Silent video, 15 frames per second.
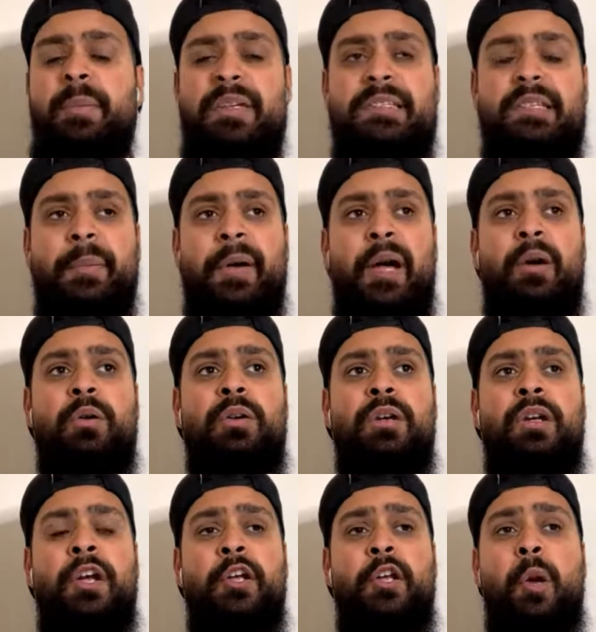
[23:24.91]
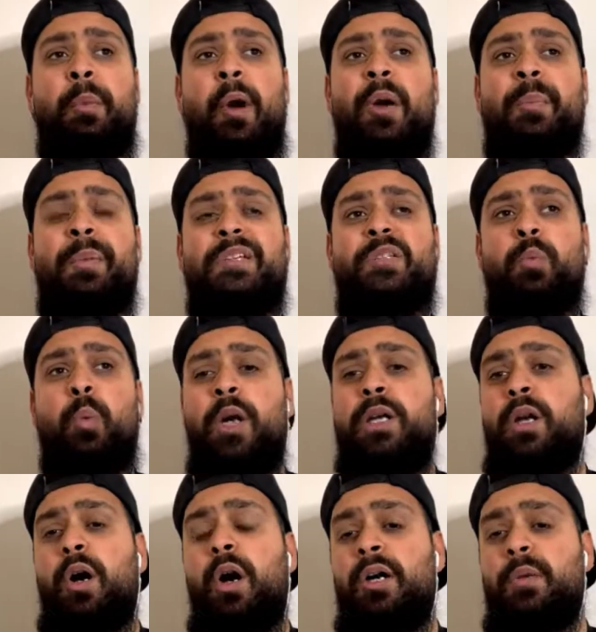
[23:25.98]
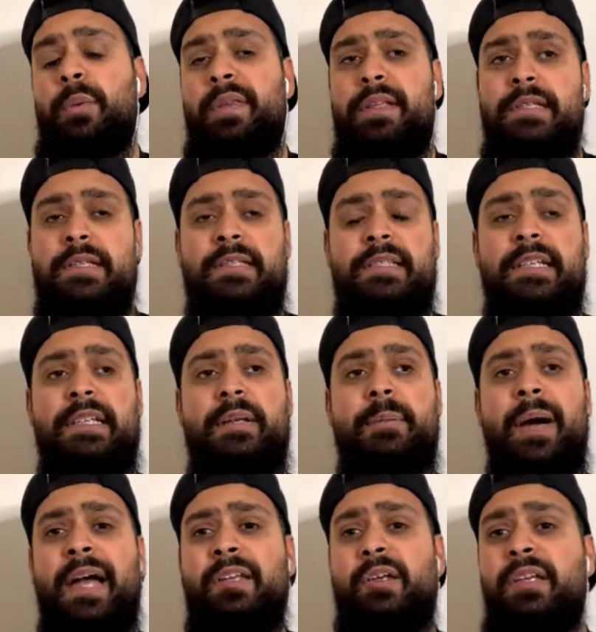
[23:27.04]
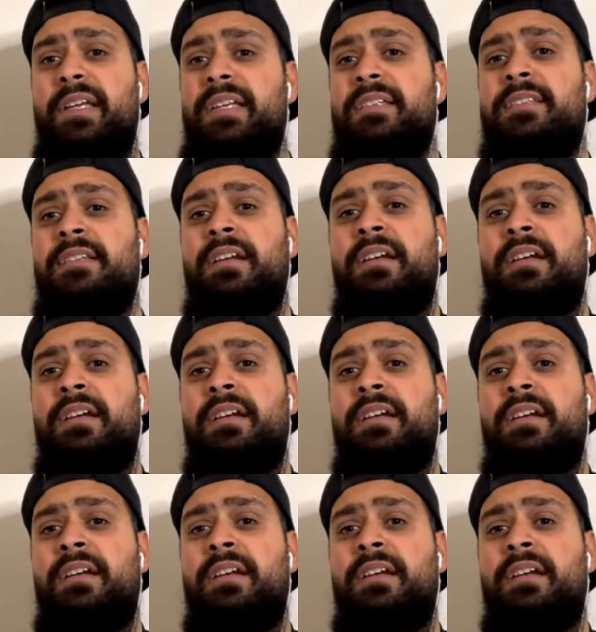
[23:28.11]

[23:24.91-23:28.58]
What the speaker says: It's about, Pogba is one cog within the team, and you need